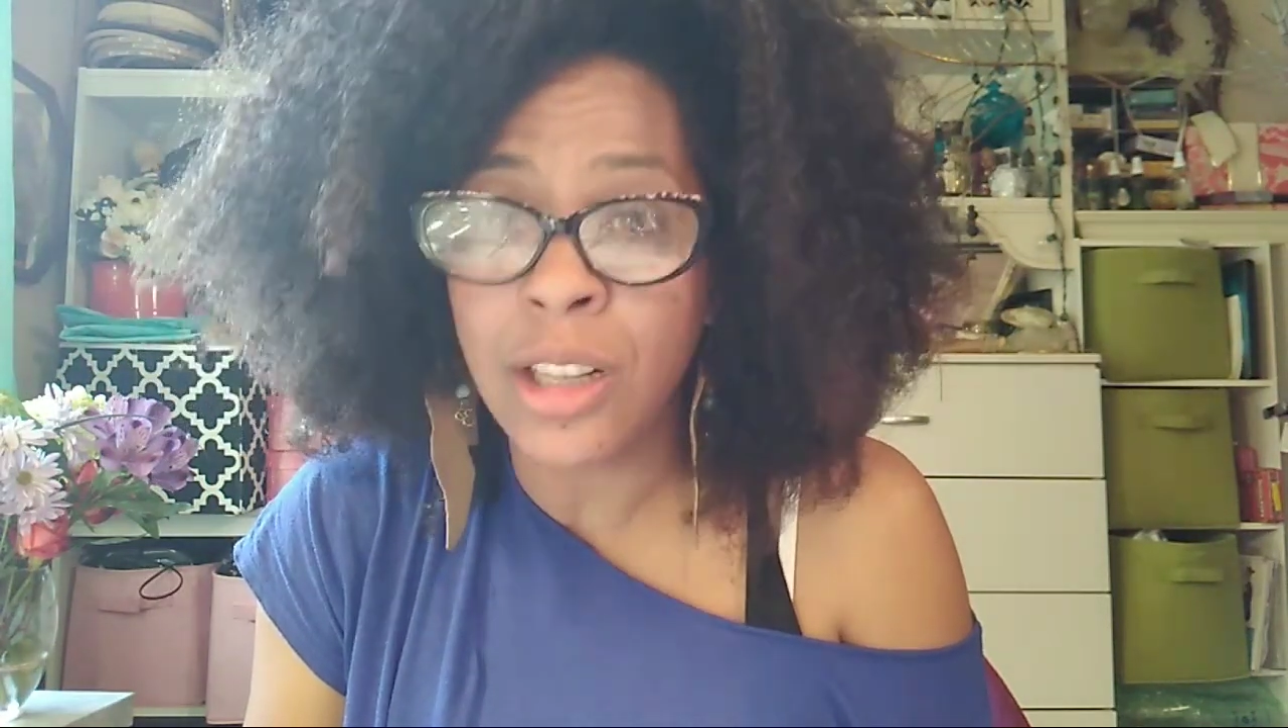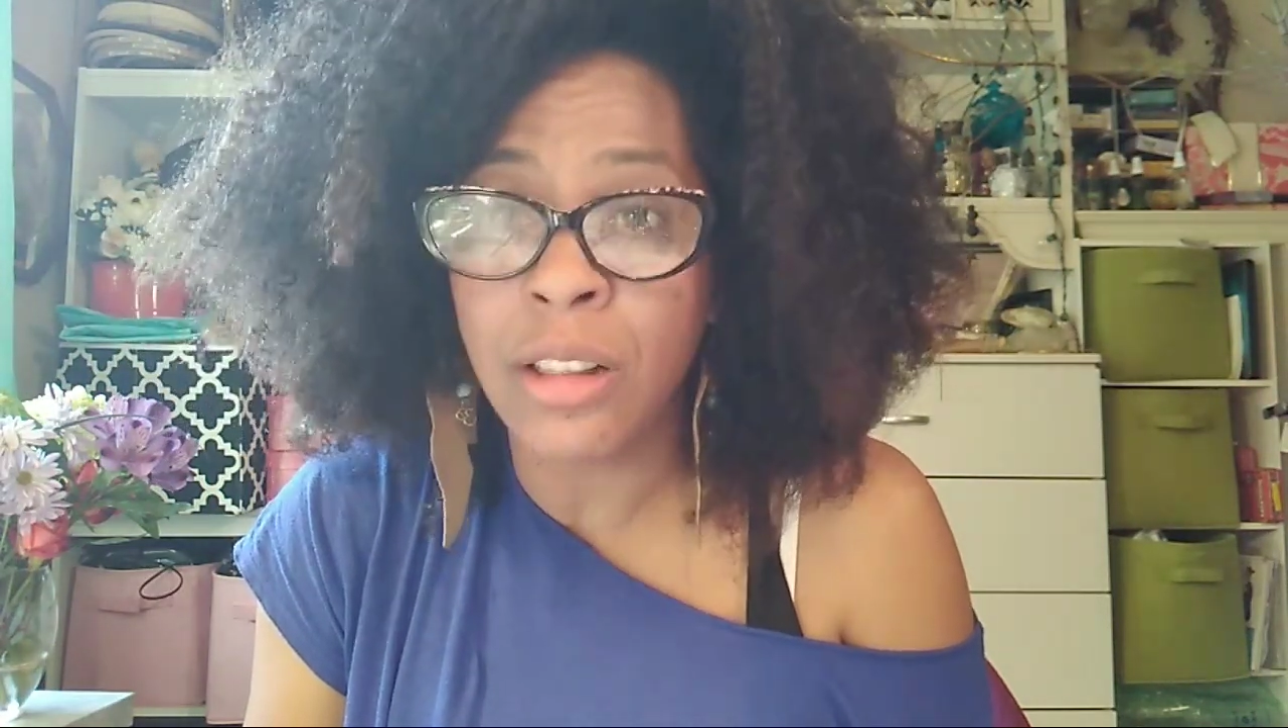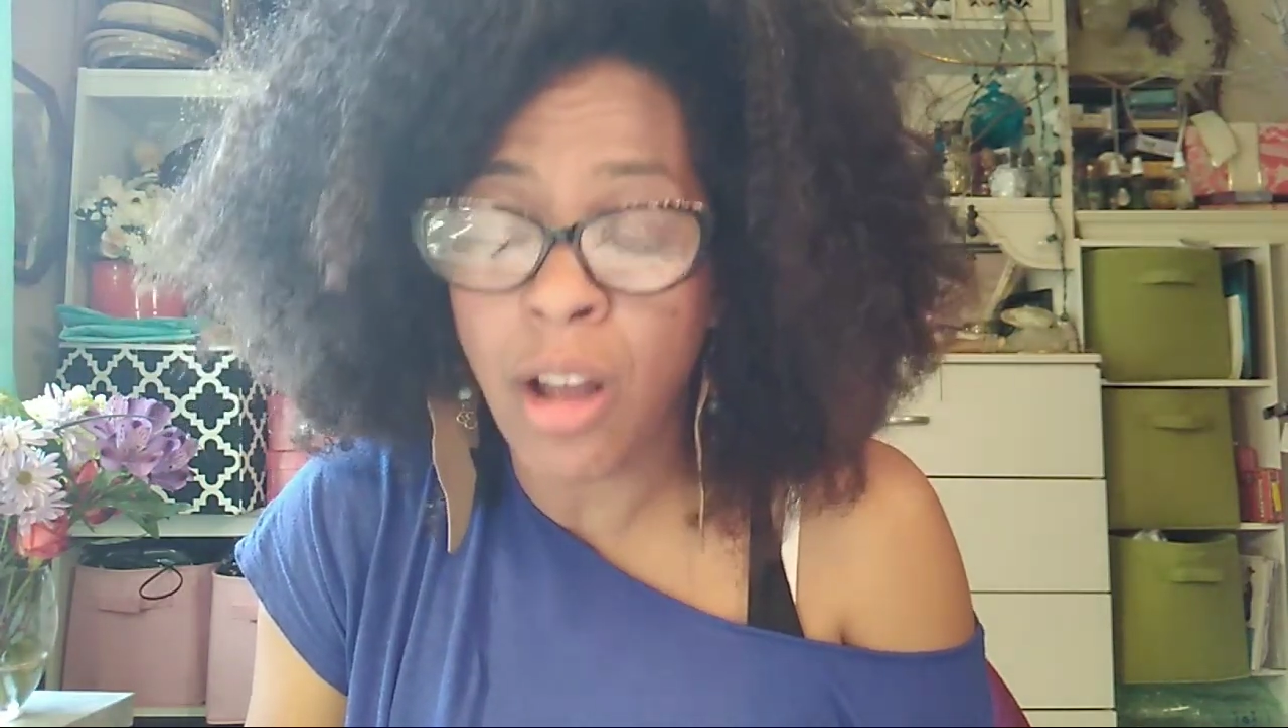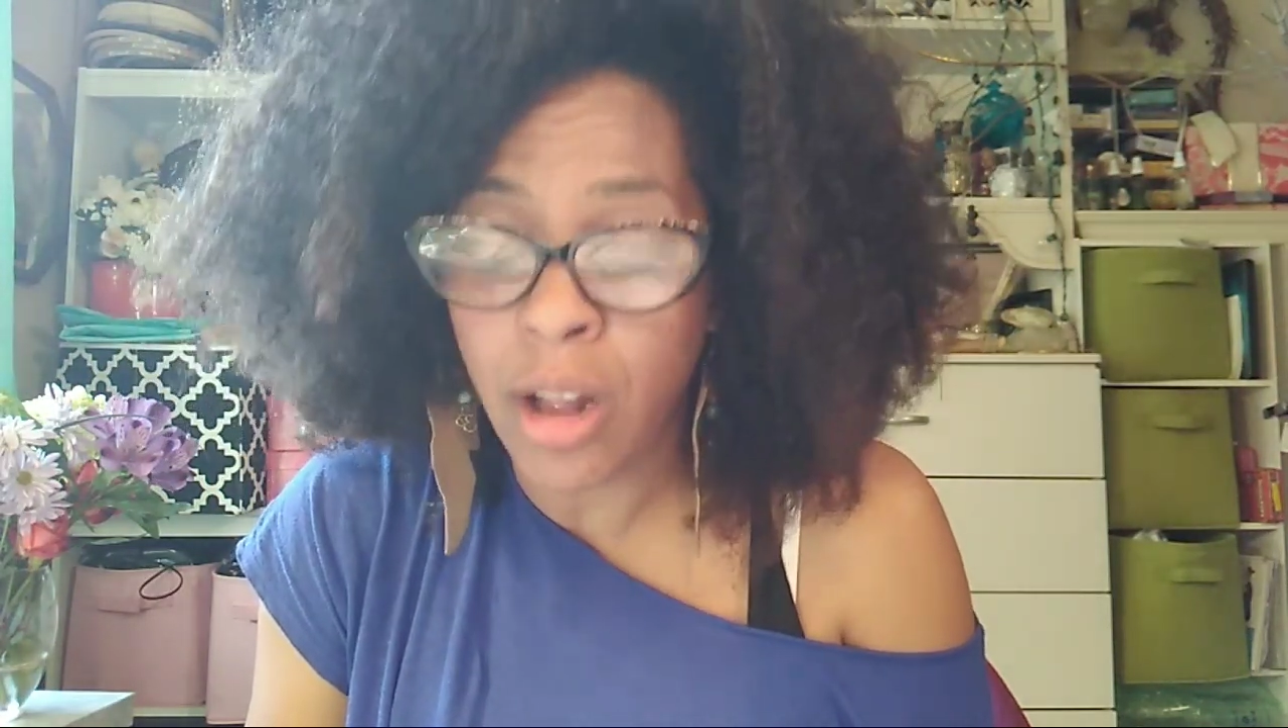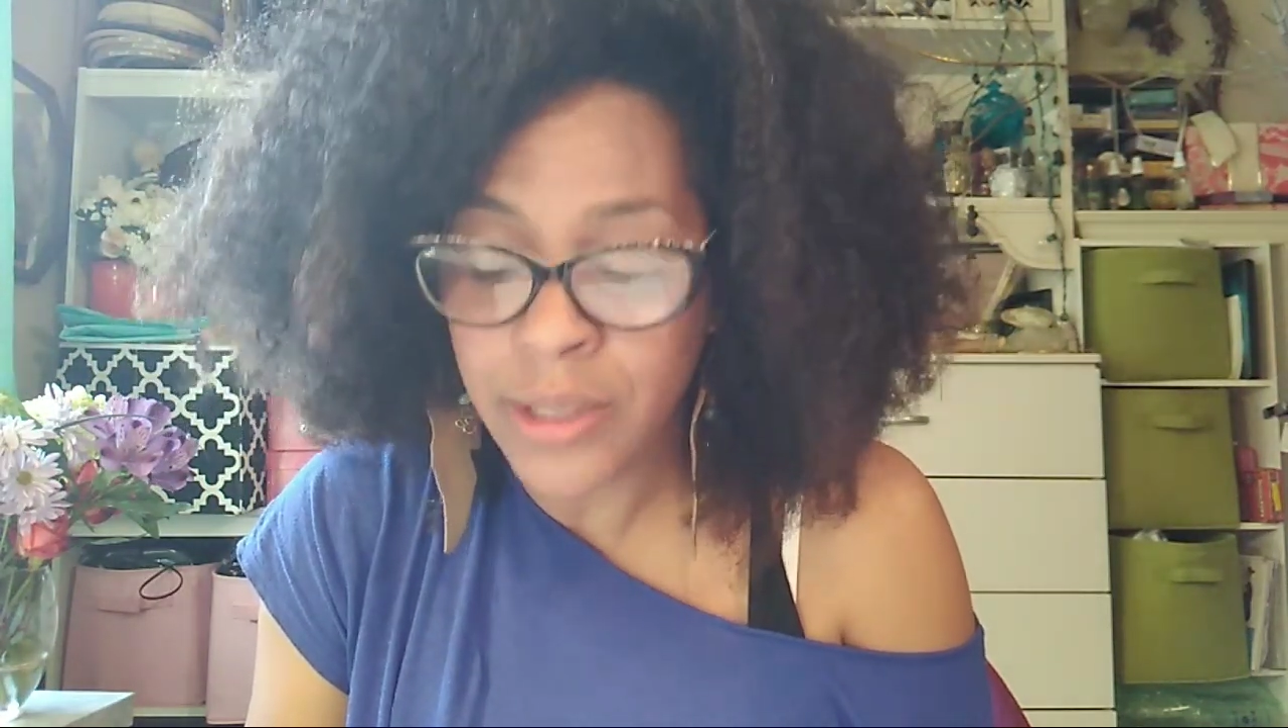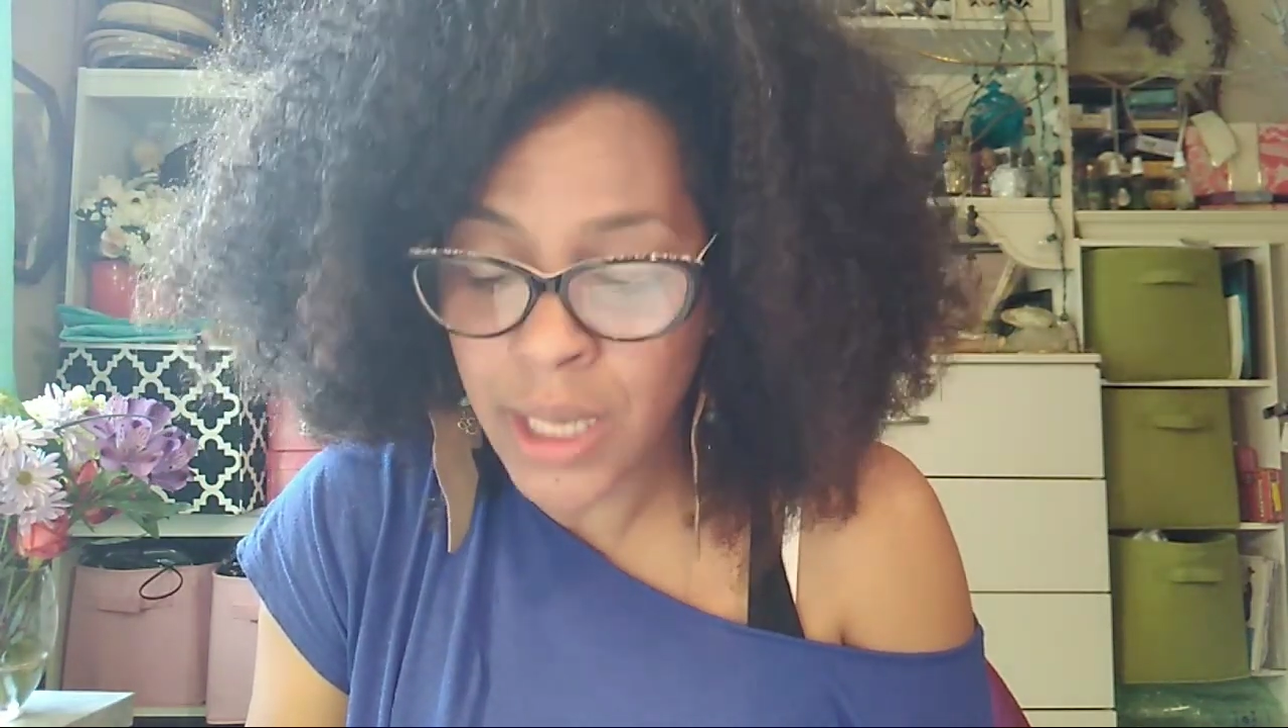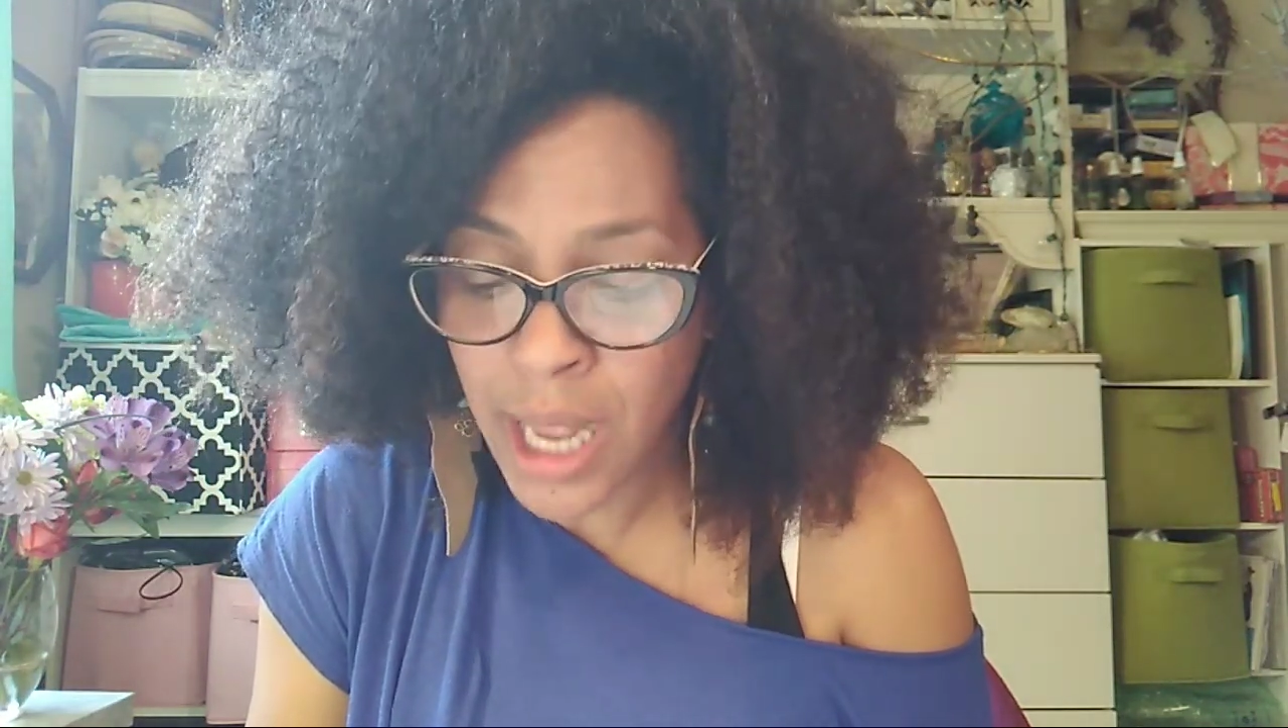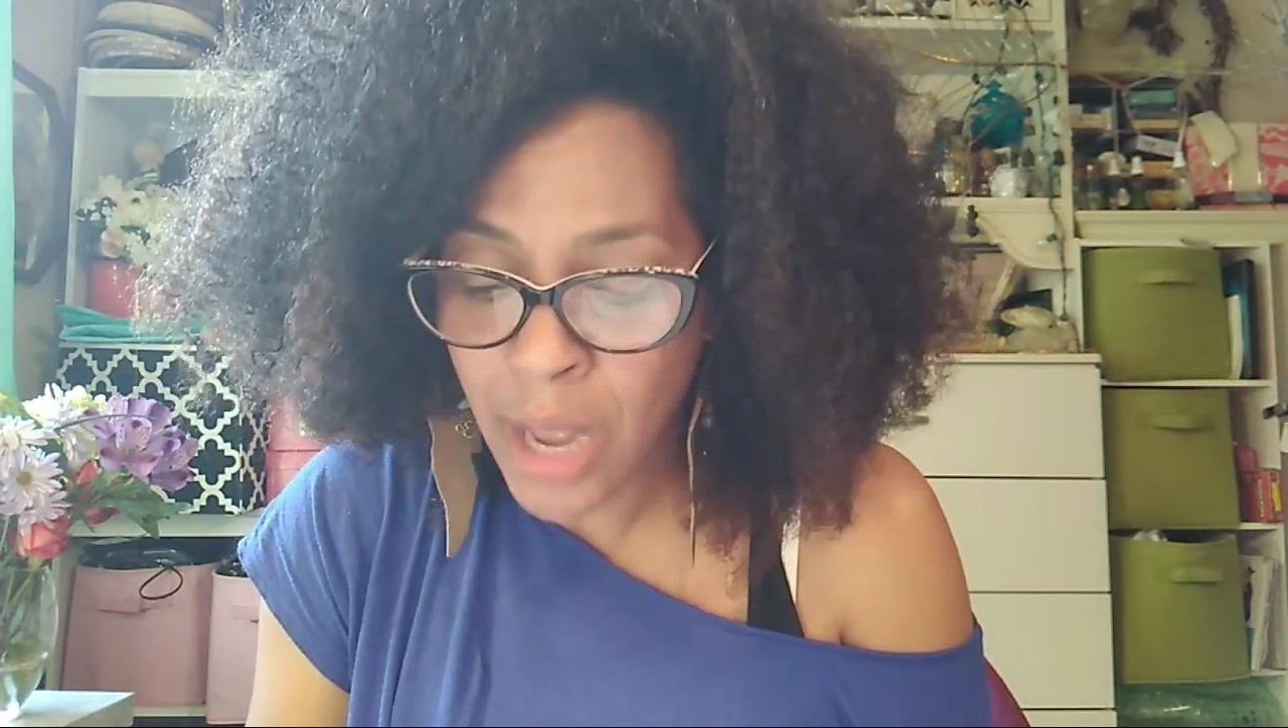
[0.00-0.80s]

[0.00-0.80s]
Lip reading: the law to